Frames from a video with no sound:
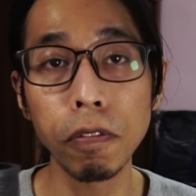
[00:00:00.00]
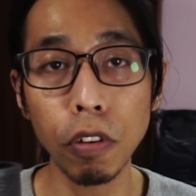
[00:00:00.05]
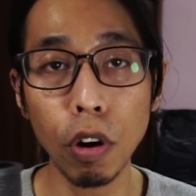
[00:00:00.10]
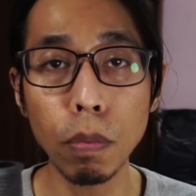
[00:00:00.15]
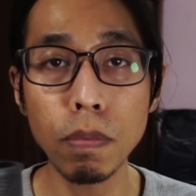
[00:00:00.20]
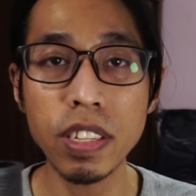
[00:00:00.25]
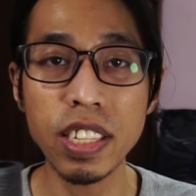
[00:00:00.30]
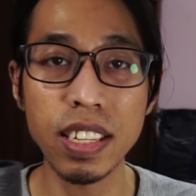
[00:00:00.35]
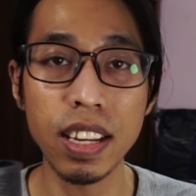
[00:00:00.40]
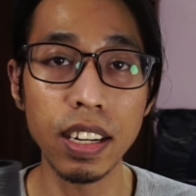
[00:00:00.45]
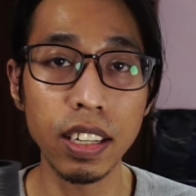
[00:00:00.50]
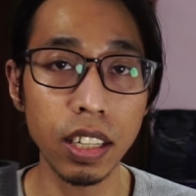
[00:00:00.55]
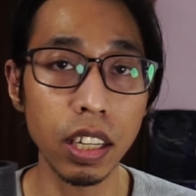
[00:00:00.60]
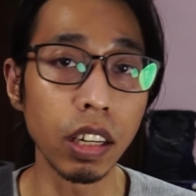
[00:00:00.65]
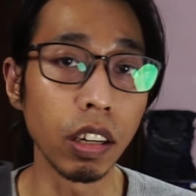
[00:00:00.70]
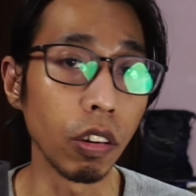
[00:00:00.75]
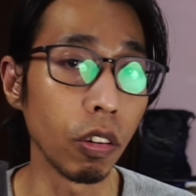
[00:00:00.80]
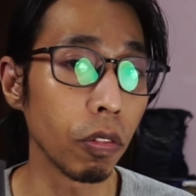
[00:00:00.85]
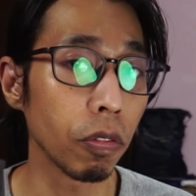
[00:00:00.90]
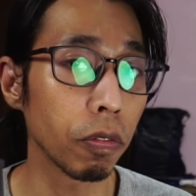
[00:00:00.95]
from
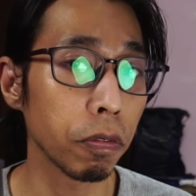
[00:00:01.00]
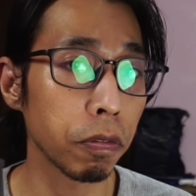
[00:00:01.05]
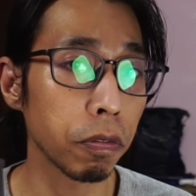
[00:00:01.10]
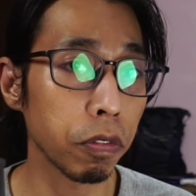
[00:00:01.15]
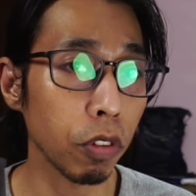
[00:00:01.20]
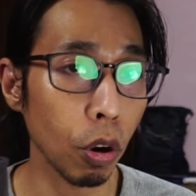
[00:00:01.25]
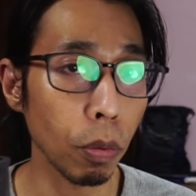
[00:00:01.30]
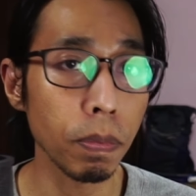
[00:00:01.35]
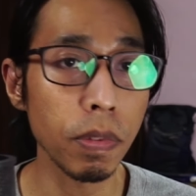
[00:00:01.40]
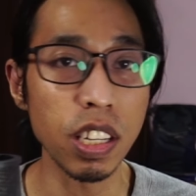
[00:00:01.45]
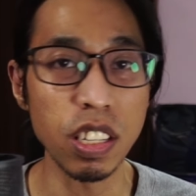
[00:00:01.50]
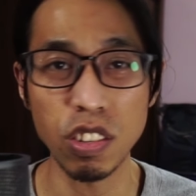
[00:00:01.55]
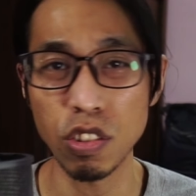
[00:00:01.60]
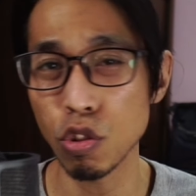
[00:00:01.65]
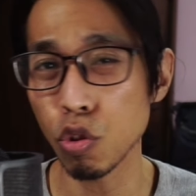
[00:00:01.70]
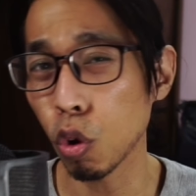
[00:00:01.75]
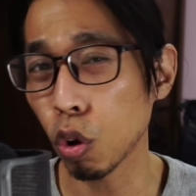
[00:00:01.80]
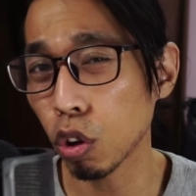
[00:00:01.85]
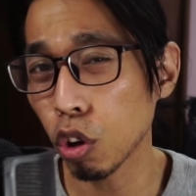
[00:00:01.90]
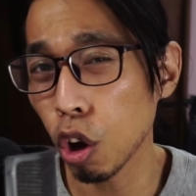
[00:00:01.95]
silicon from the
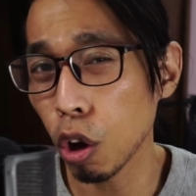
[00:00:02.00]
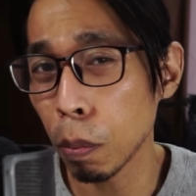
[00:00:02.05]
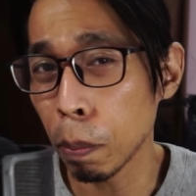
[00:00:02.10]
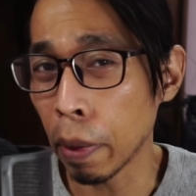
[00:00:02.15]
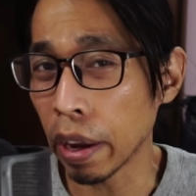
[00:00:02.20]
so-called